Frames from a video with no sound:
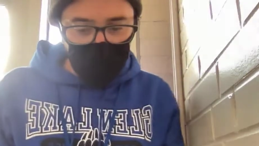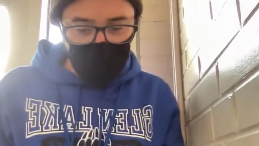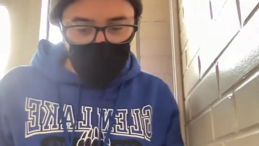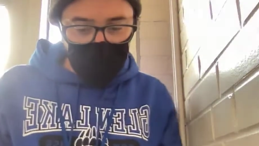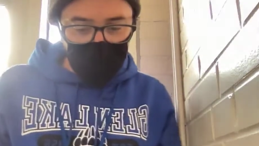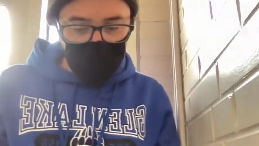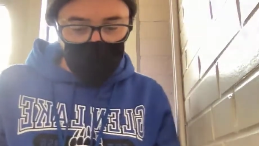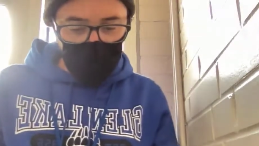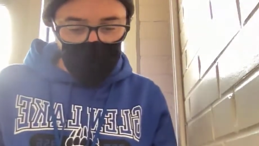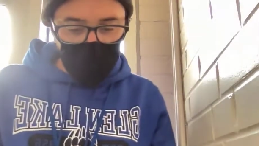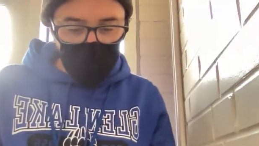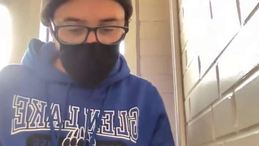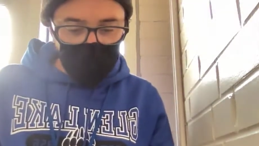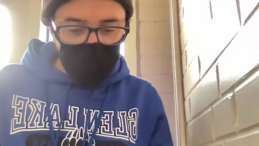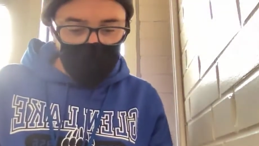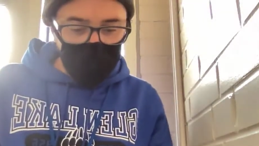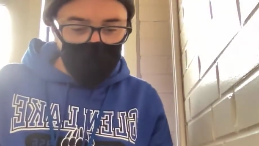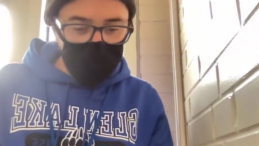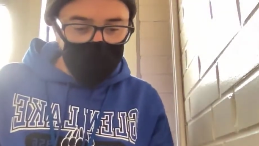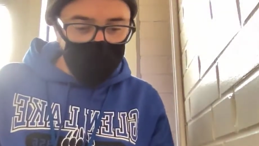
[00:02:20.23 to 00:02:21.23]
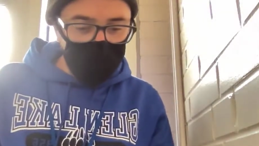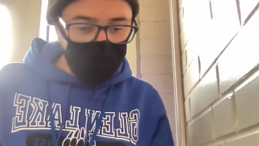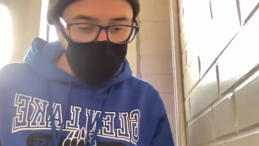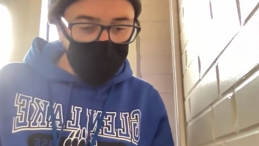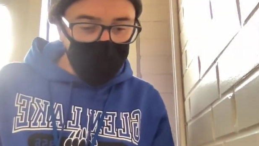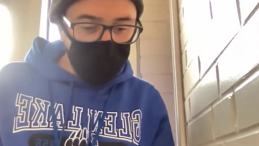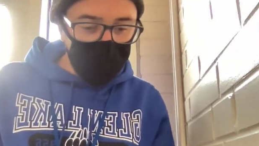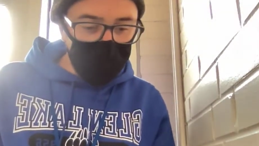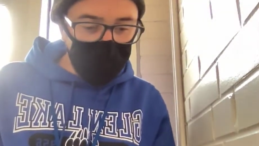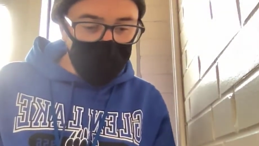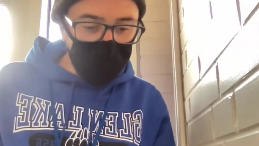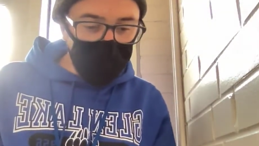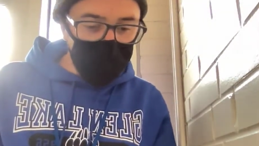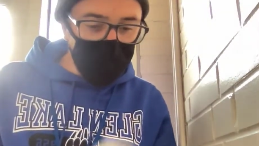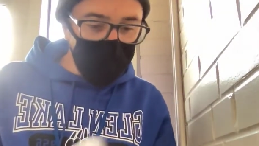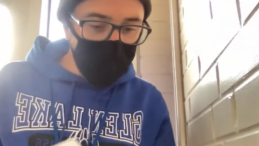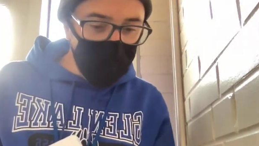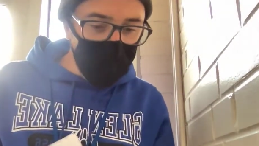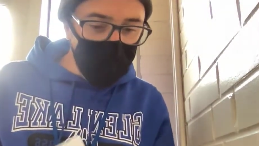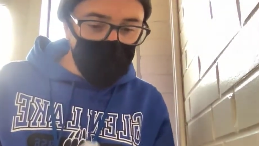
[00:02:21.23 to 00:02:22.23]
that was Ray.
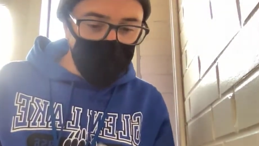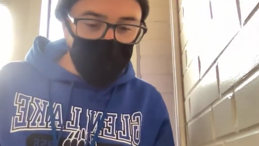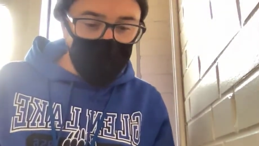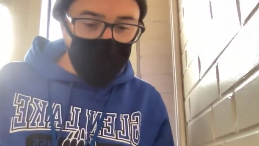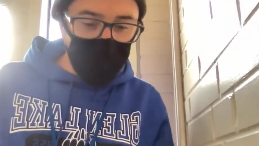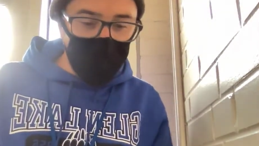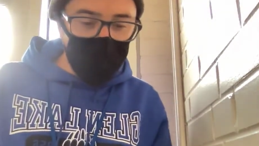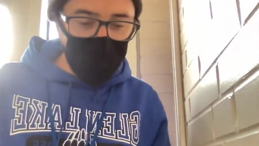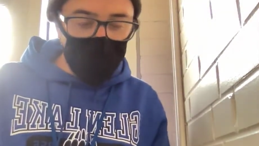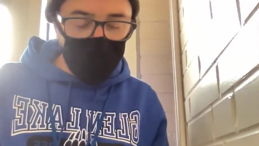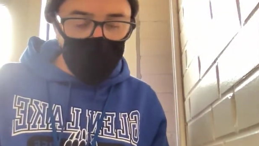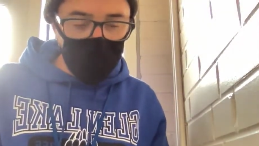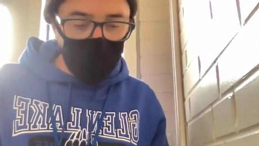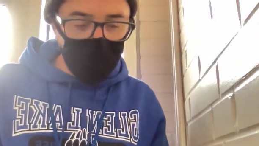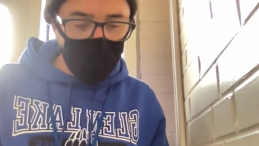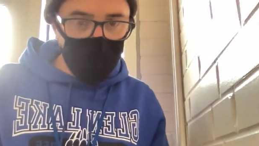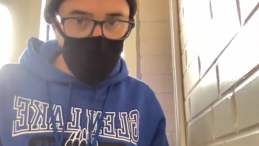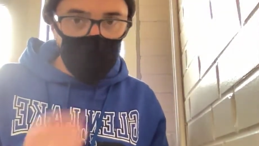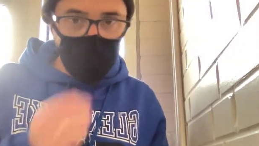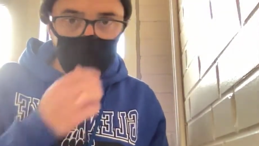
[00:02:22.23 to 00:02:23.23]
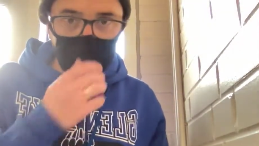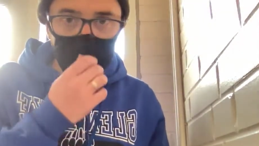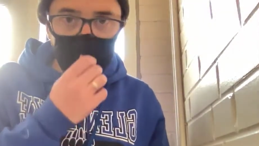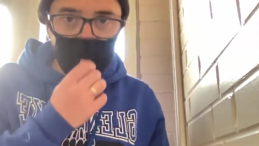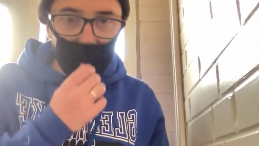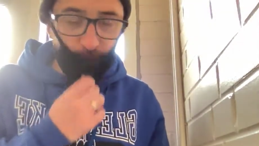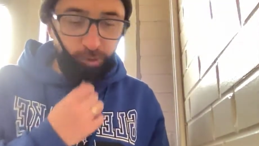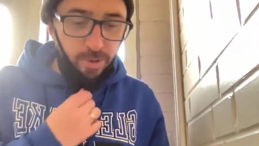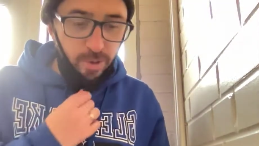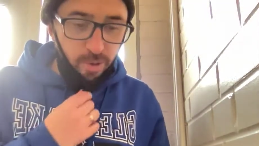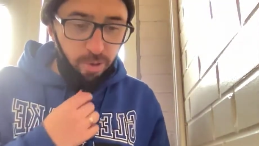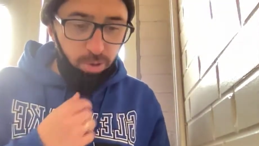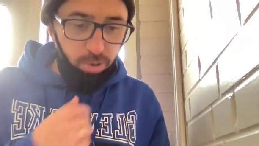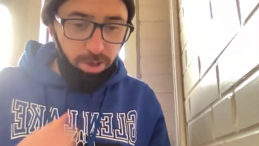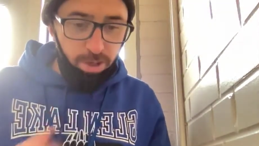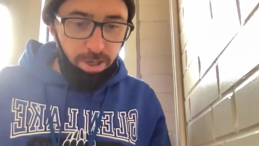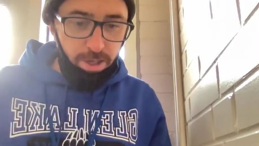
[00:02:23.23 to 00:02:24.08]
And I chose to do